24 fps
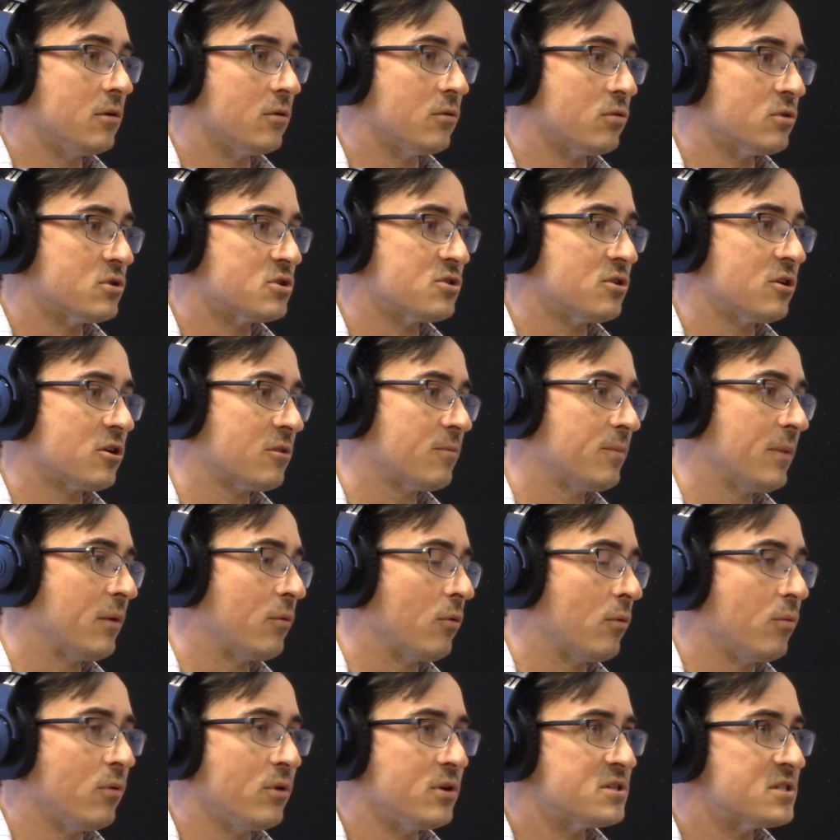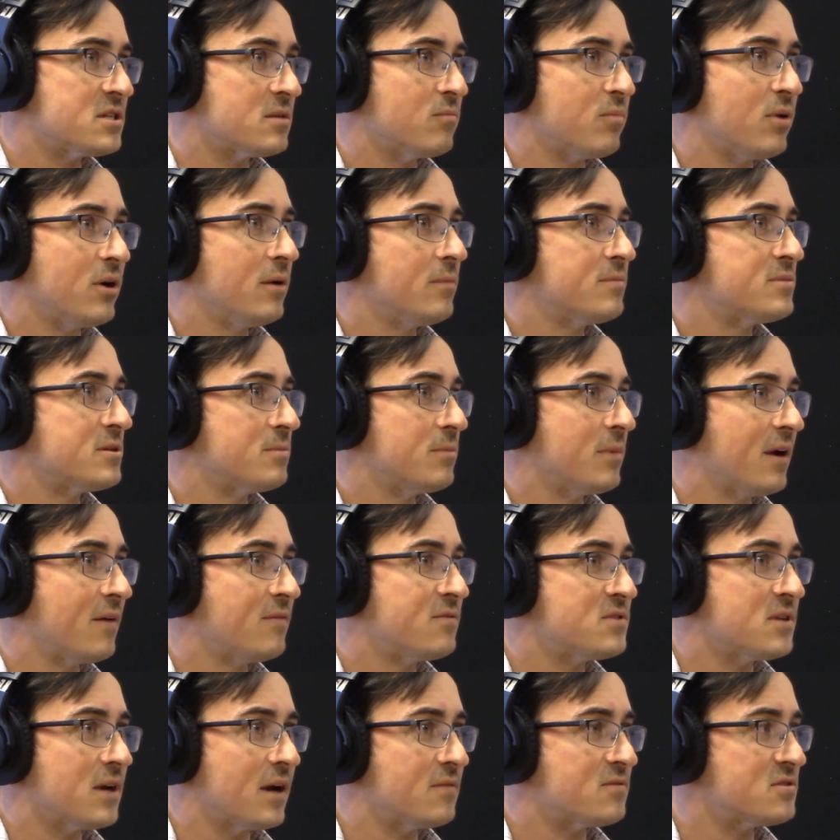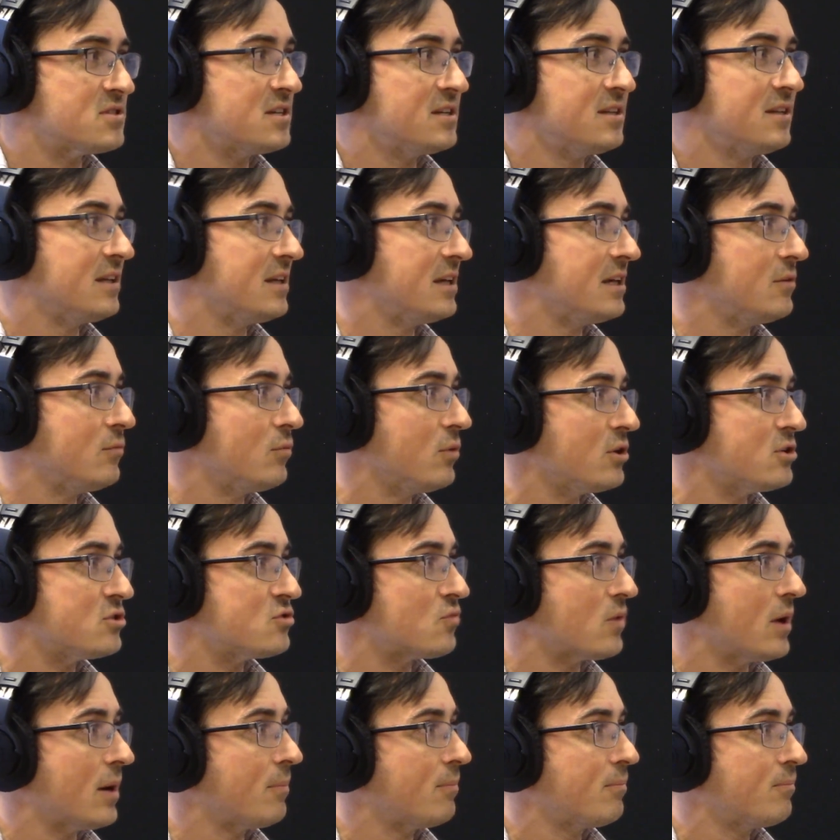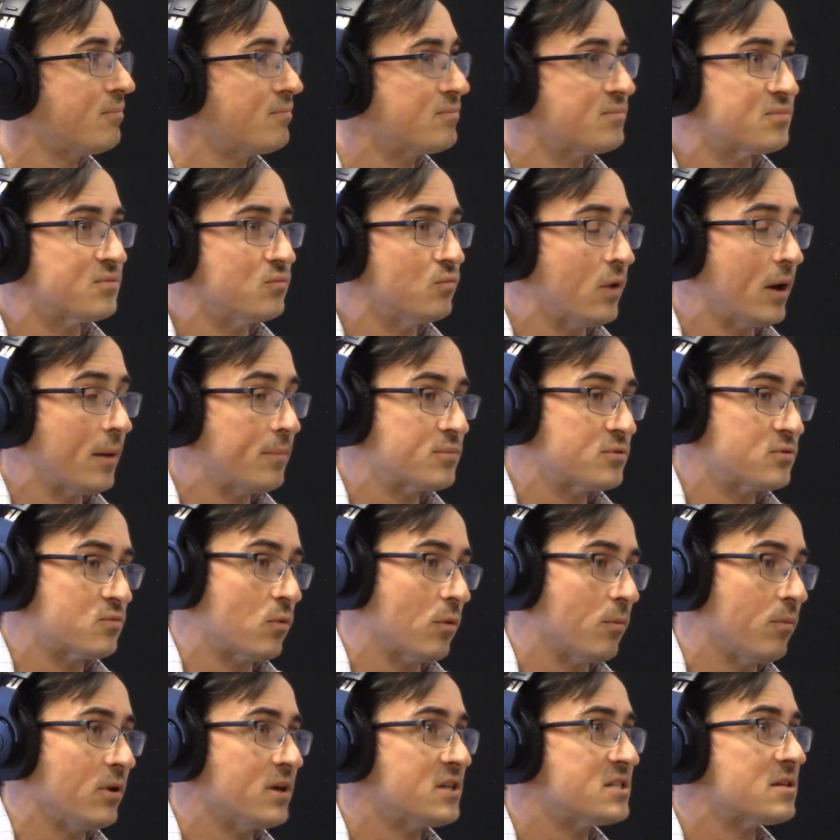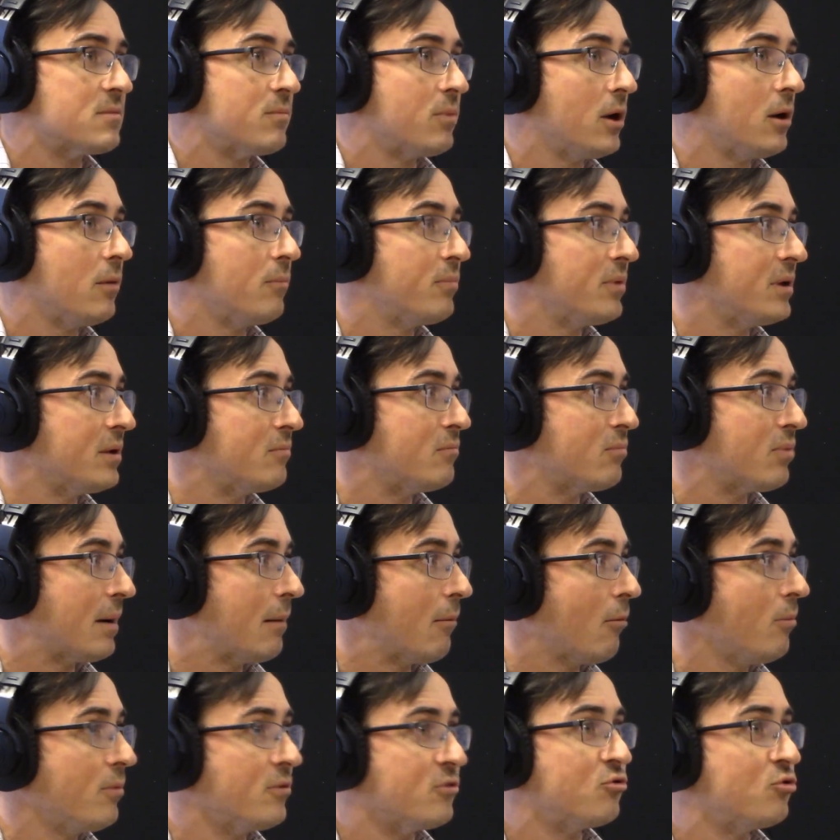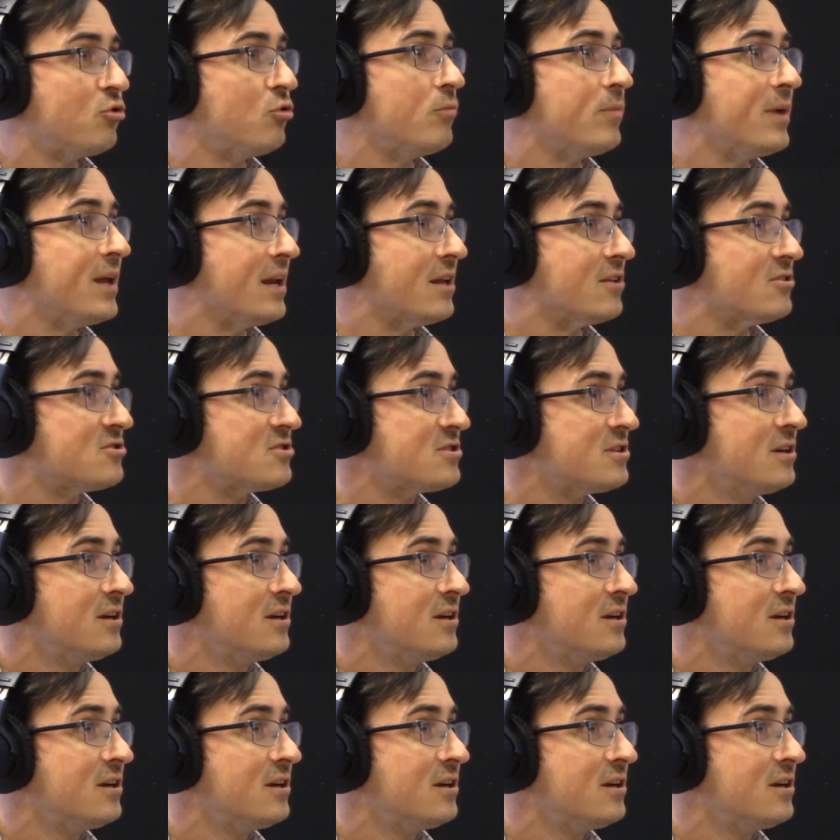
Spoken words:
Chris talked about replacing pumps. I mean, I've seen the E1's reps replace a pump in probably 2 minutes.